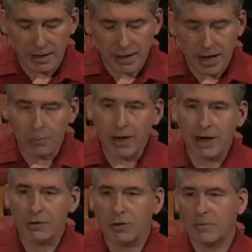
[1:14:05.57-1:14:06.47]
I went
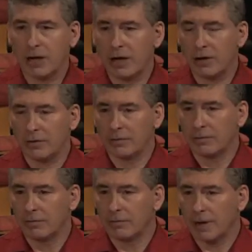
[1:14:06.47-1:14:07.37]
out on my own.
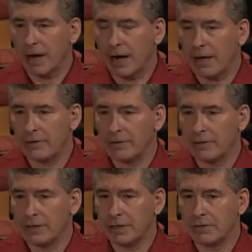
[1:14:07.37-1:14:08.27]
I
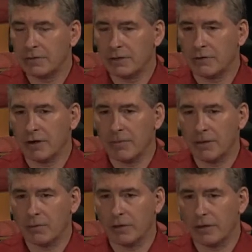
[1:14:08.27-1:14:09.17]
entered into an
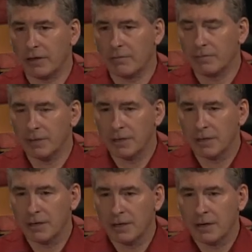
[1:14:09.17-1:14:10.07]
agreement with him
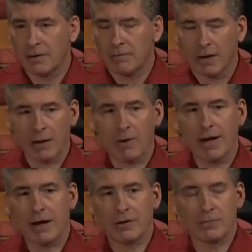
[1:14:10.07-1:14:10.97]
but I went
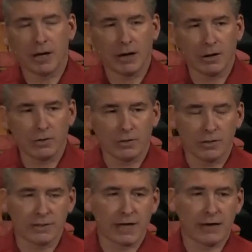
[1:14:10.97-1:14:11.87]
out on my own on
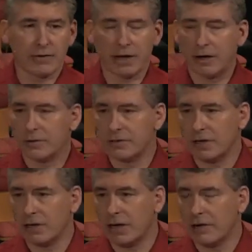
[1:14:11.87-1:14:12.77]
a Saturday or
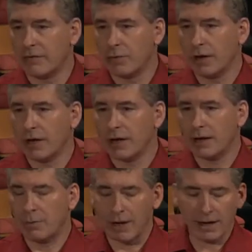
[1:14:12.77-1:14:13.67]
Sunday over the weekend.
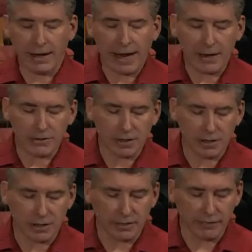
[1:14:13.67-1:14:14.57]
I went out house
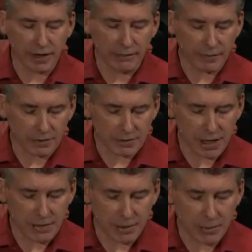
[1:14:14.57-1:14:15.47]
hunting. The very first
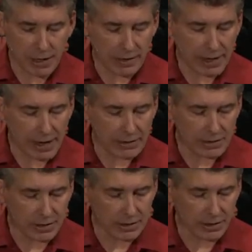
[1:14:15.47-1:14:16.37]
time I went out house
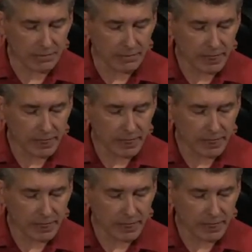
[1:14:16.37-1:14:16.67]
hunting,